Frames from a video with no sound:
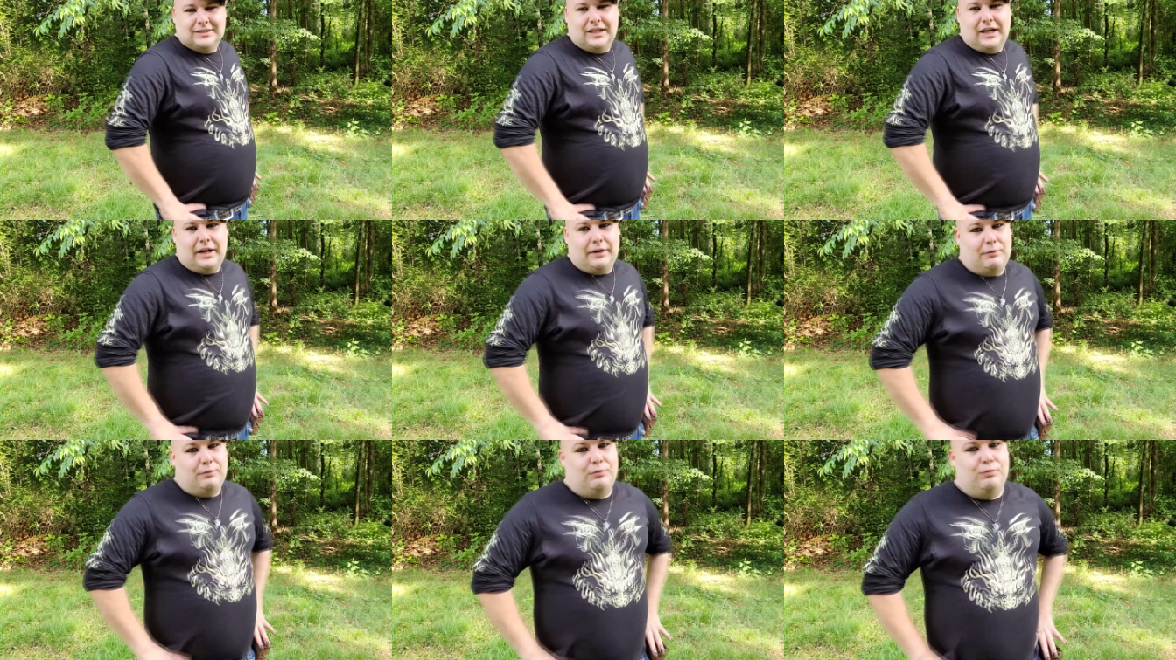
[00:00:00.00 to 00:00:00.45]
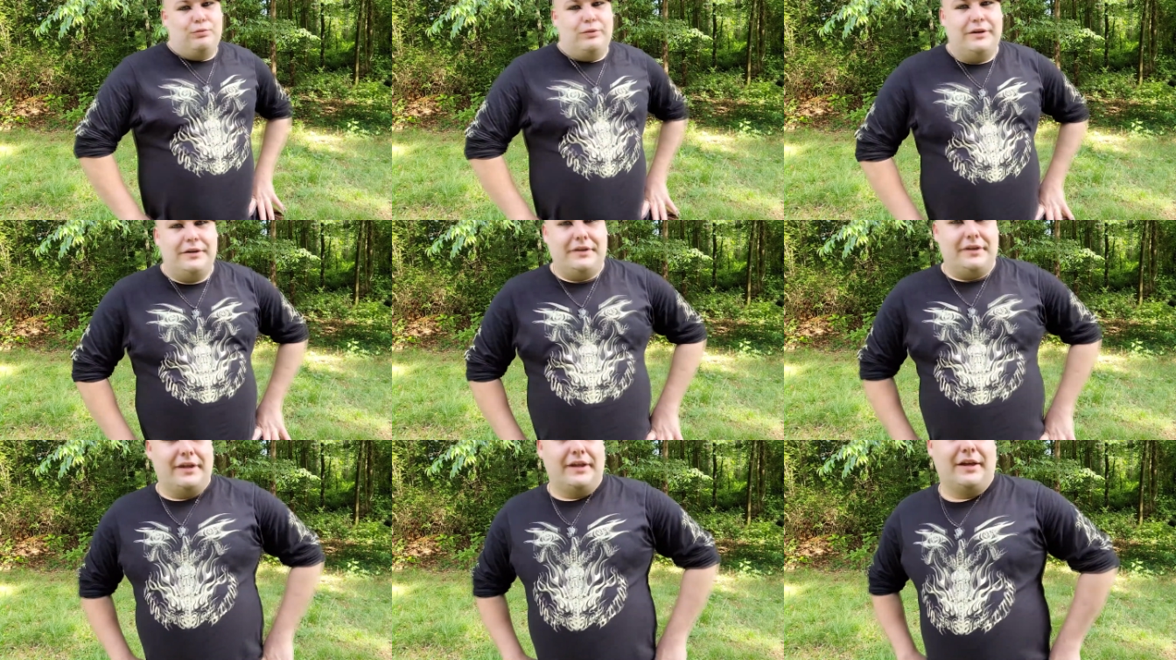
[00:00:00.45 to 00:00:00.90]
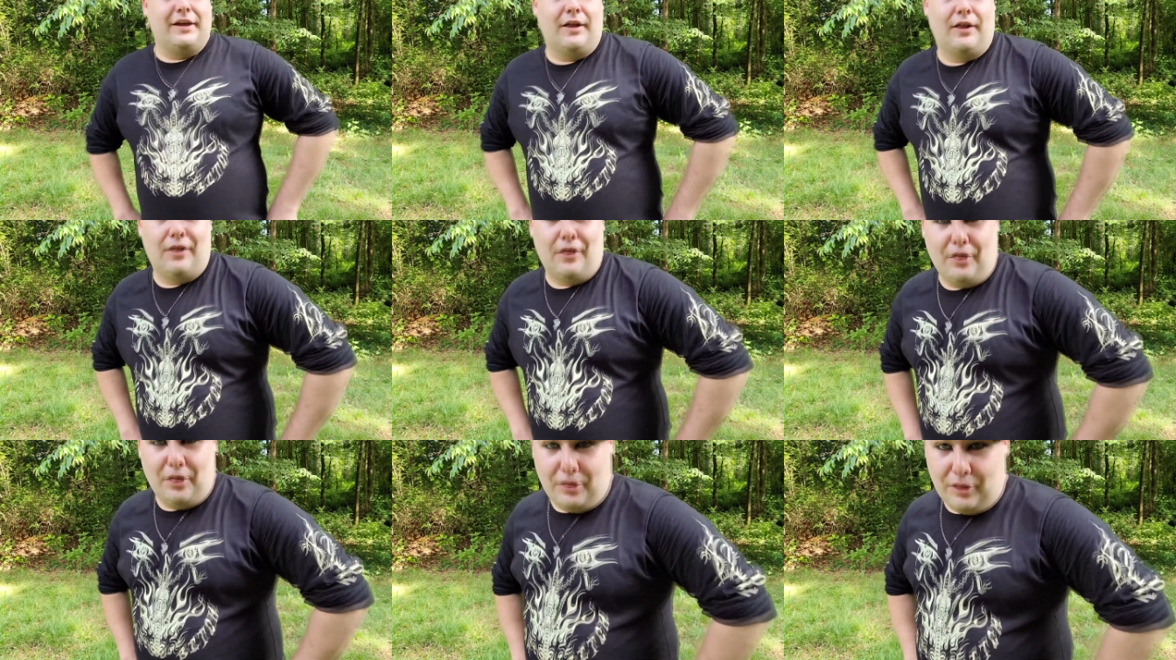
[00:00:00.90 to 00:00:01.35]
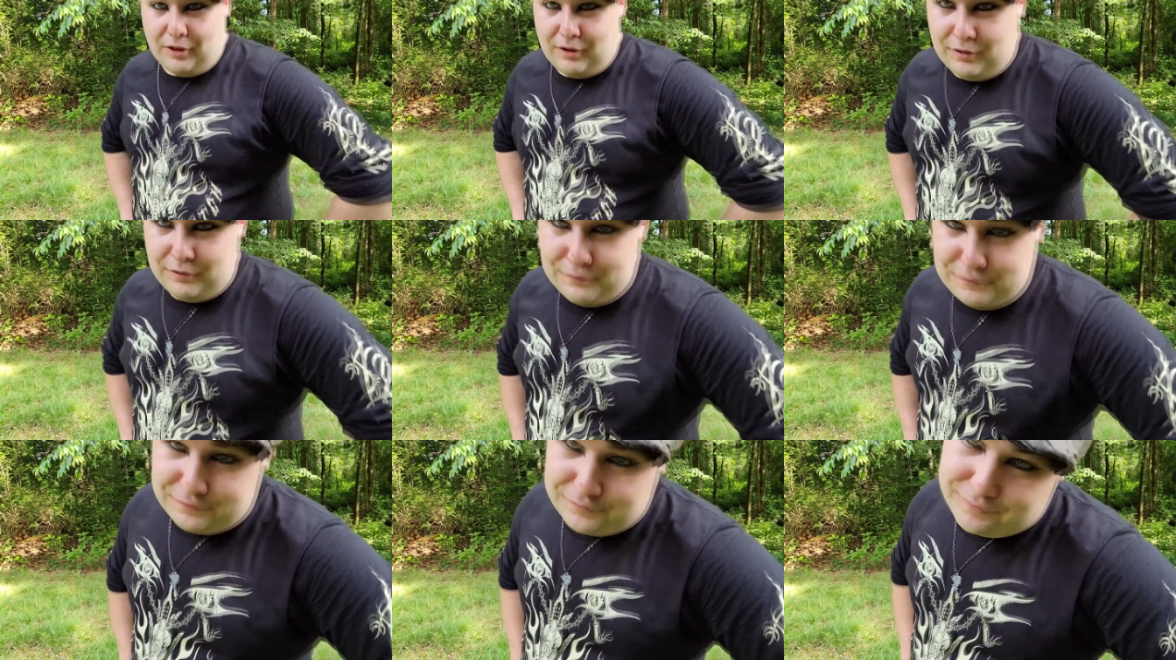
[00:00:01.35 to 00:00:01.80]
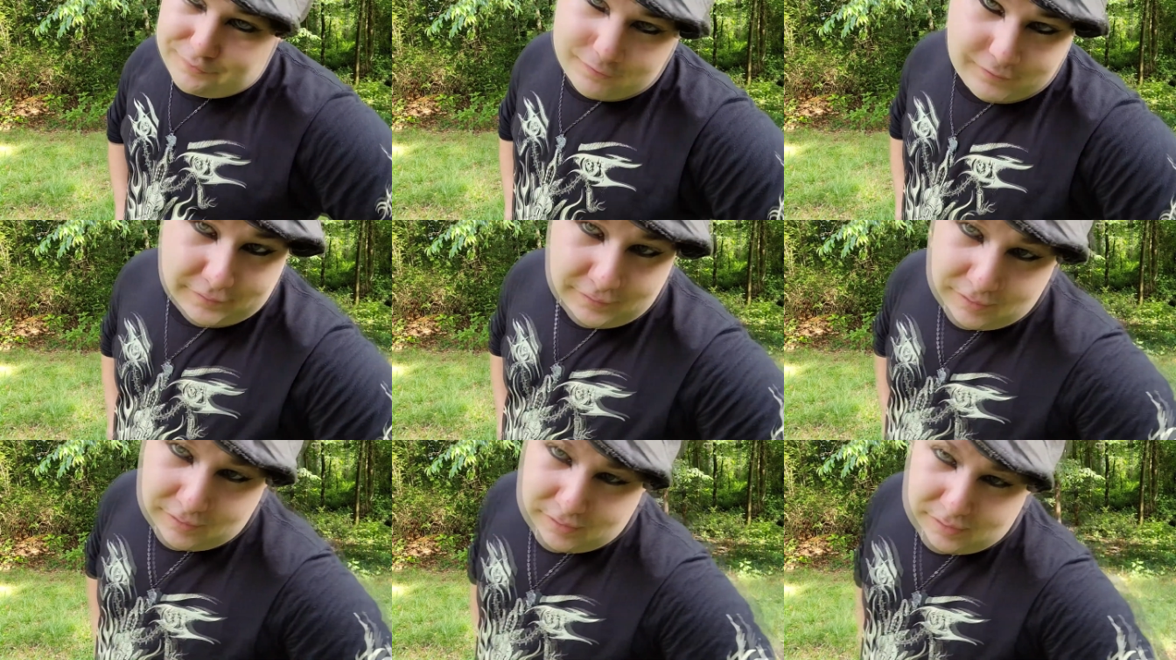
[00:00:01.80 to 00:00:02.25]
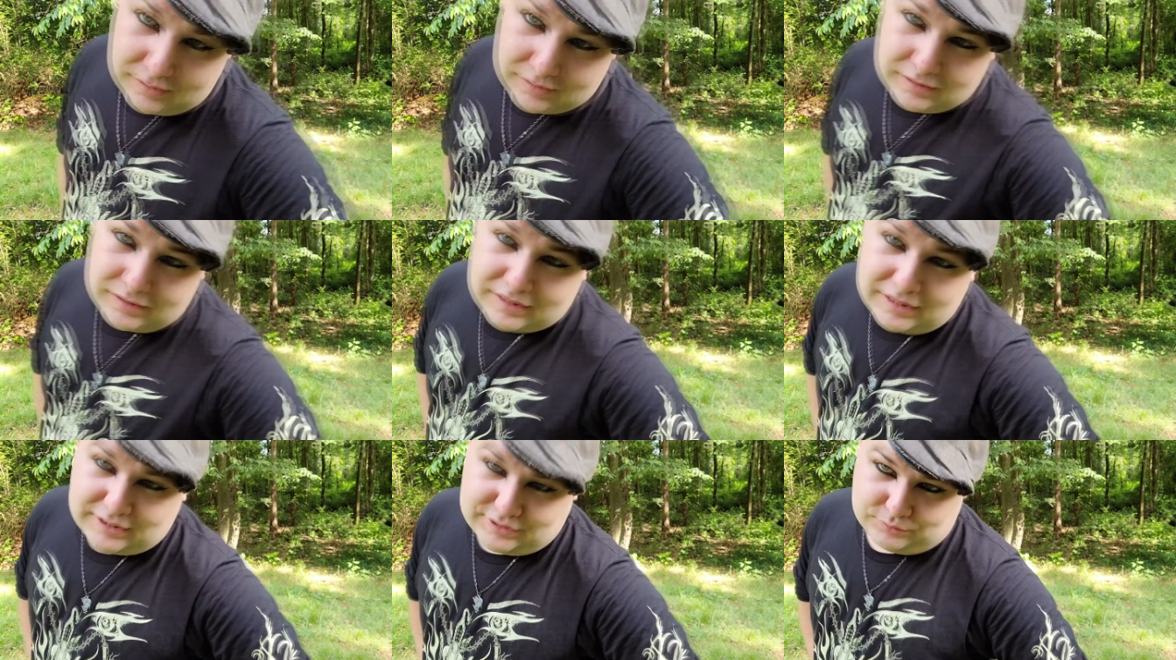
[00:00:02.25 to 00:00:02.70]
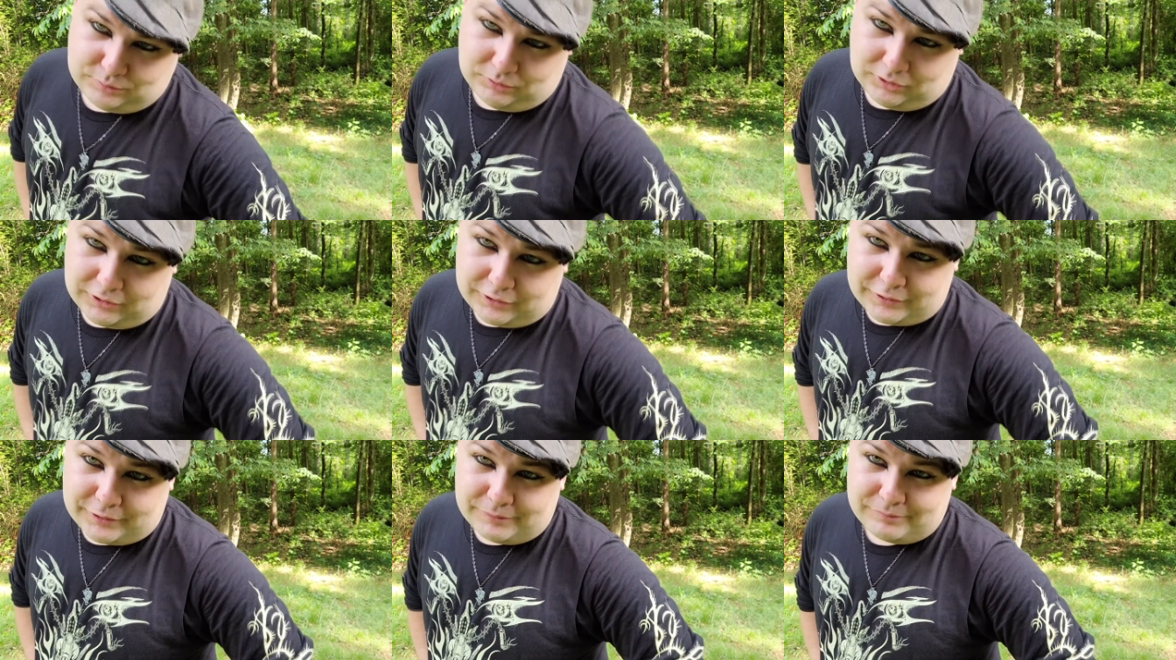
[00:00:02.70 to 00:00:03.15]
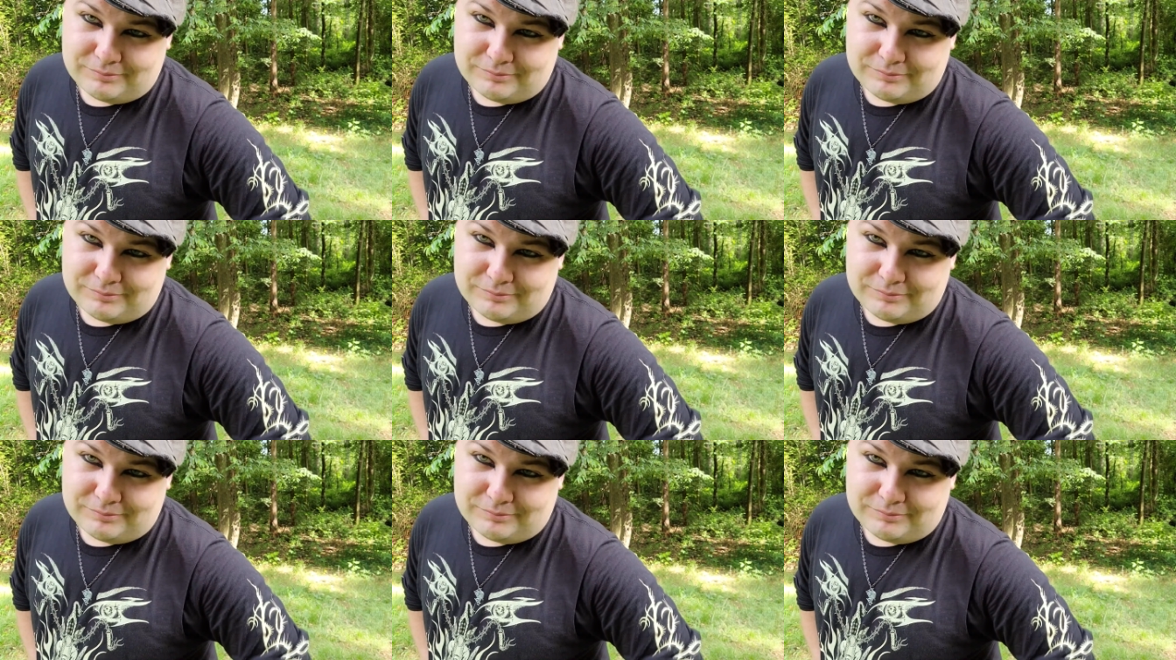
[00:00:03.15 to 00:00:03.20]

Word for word: I really love his work.